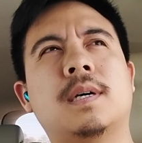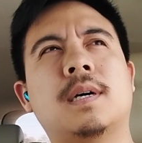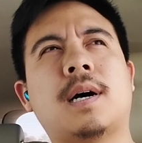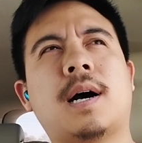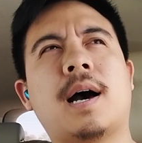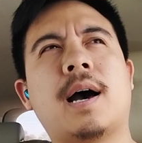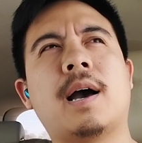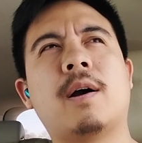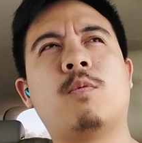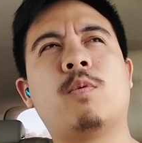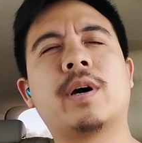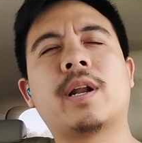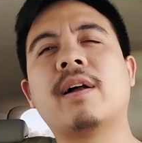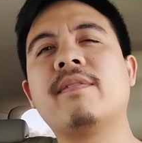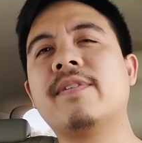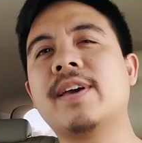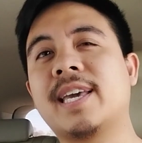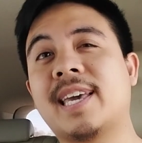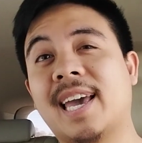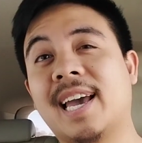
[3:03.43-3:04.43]
I went
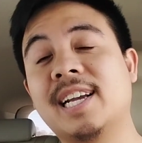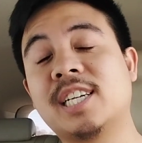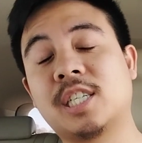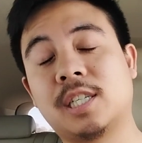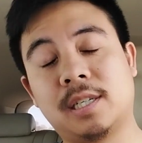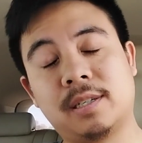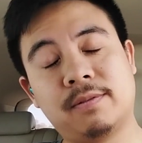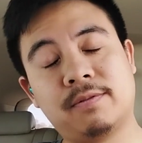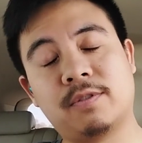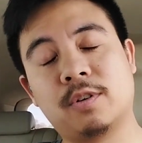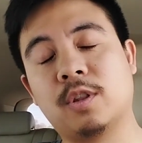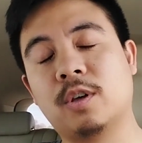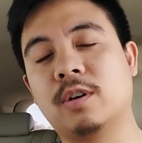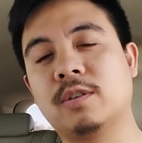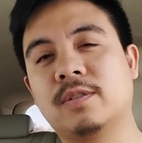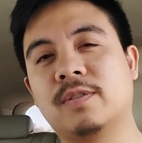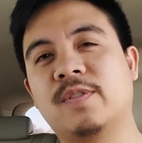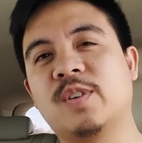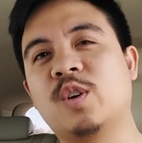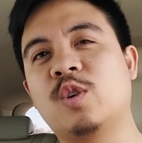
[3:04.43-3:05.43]
on vacation. For
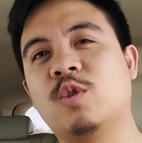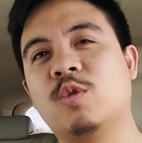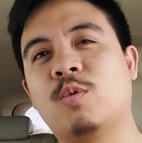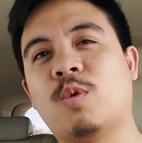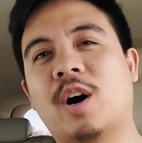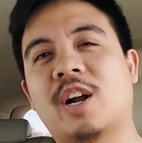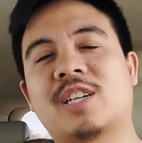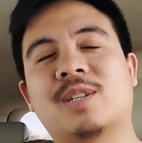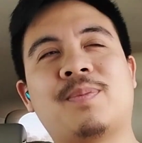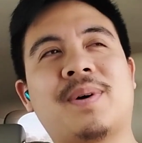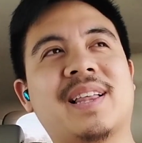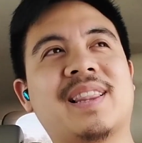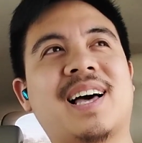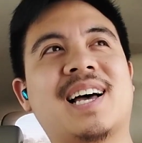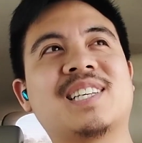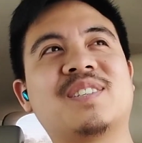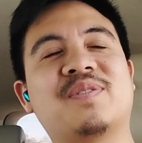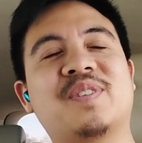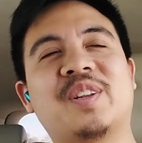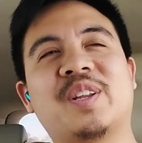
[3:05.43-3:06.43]
those of you who watched my
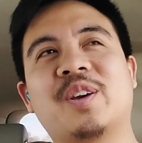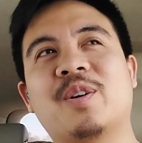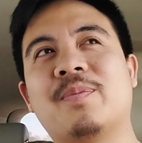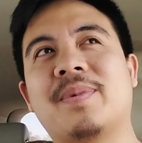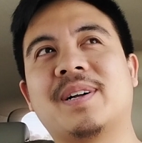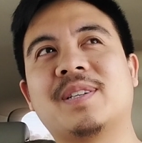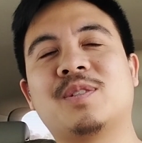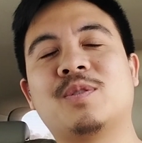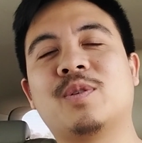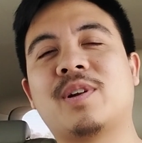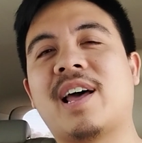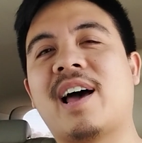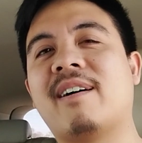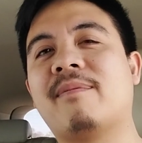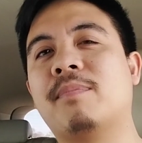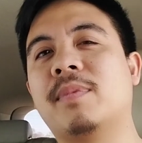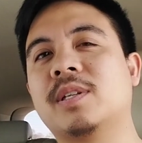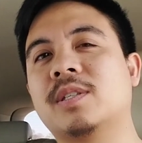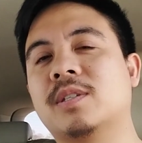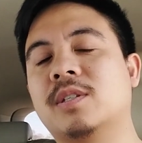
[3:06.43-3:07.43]
last video about
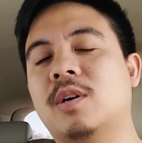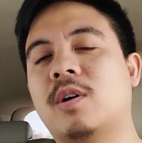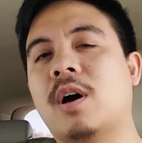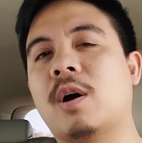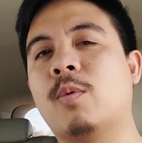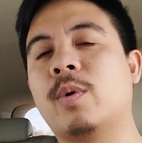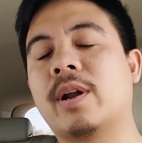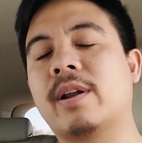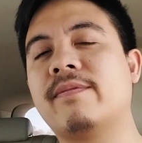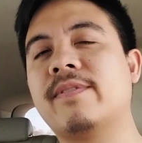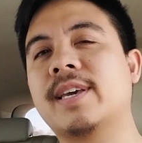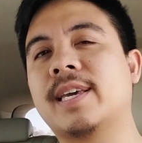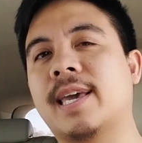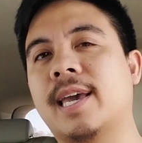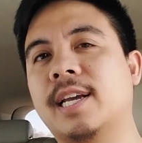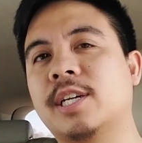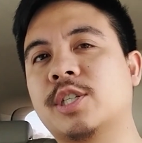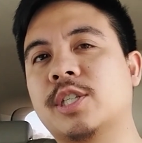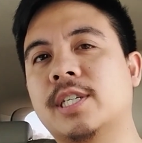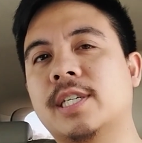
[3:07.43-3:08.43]
2.5 months ago, I went on
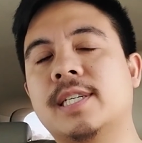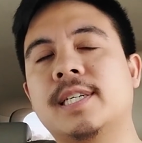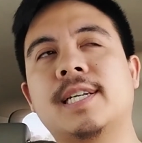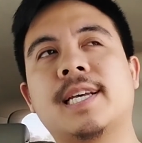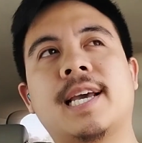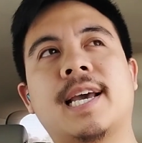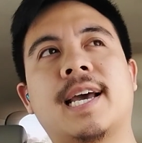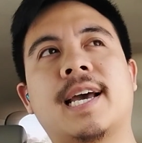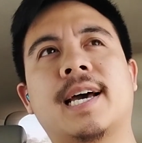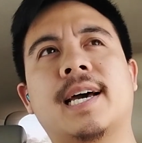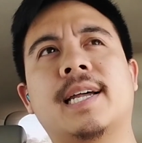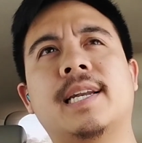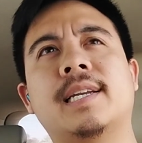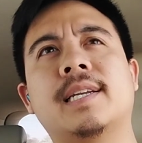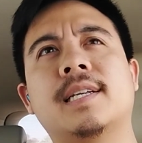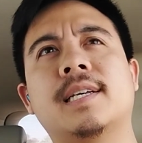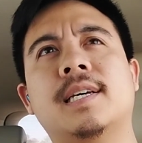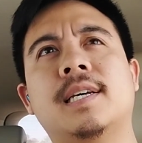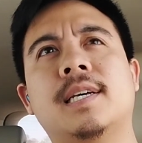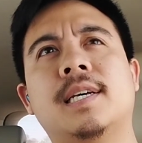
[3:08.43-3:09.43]
vacation, and